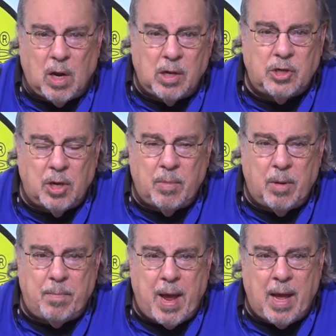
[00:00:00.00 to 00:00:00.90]
a
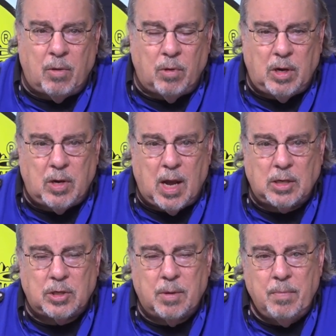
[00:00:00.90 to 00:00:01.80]
legitimate battery
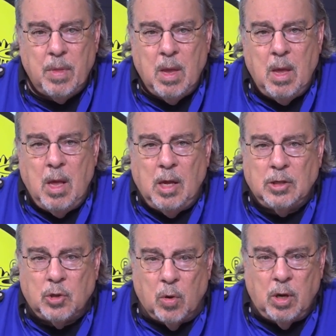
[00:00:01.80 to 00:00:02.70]
test
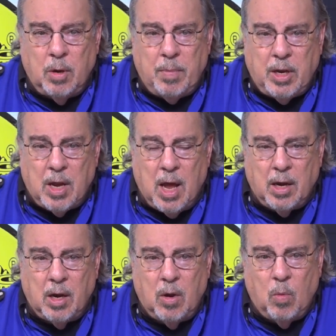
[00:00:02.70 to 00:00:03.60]
is going to be
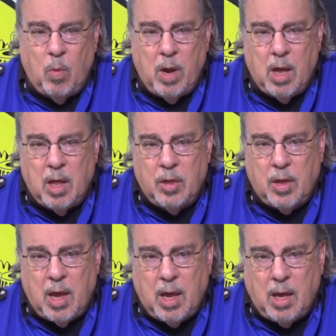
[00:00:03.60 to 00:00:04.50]
done
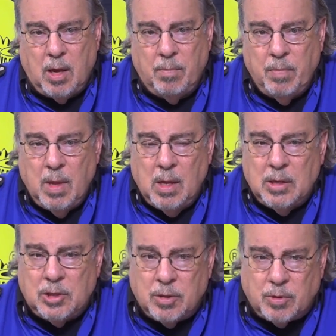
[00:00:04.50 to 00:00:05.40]
with a
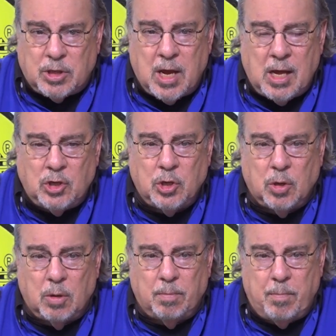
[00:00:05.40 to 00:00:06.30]

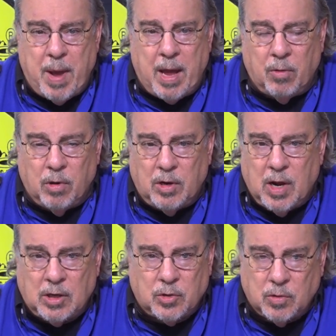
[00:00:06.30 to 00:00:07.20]
substantial battery
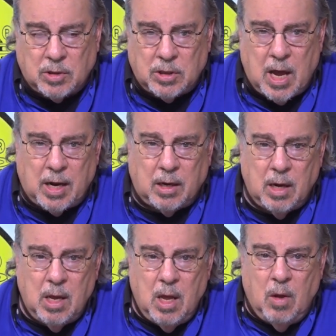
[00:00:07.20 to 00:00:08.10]
tester. It's not
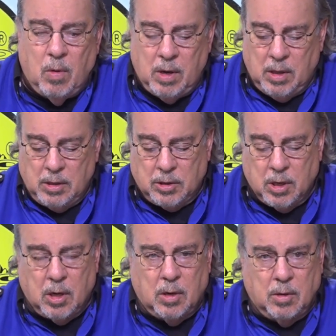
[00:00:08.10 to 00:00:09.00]
one of these
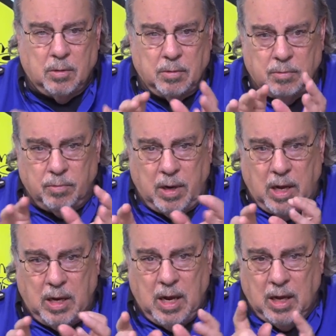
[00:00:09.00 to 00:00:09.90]
little
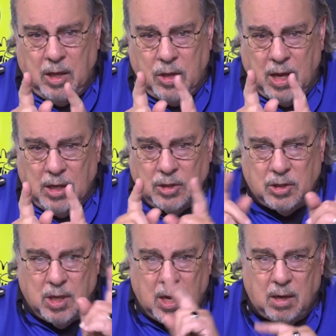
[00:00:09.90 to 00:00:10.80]
rinky-dink
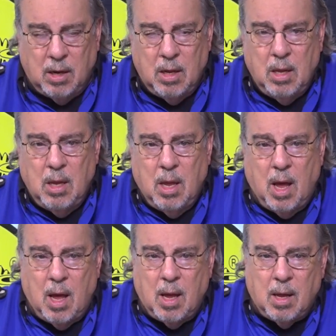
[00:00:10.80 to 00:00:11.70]
things that
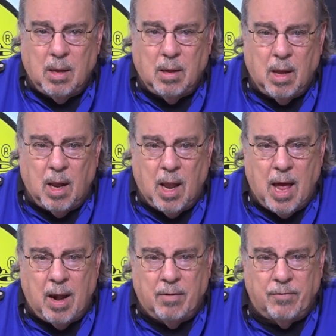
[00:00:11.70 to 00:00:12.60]
a
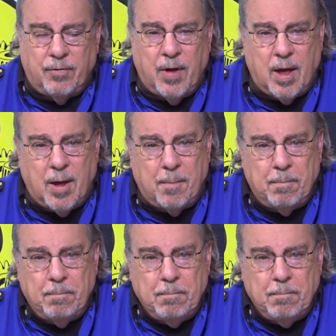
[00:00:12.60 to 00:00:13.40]
lot of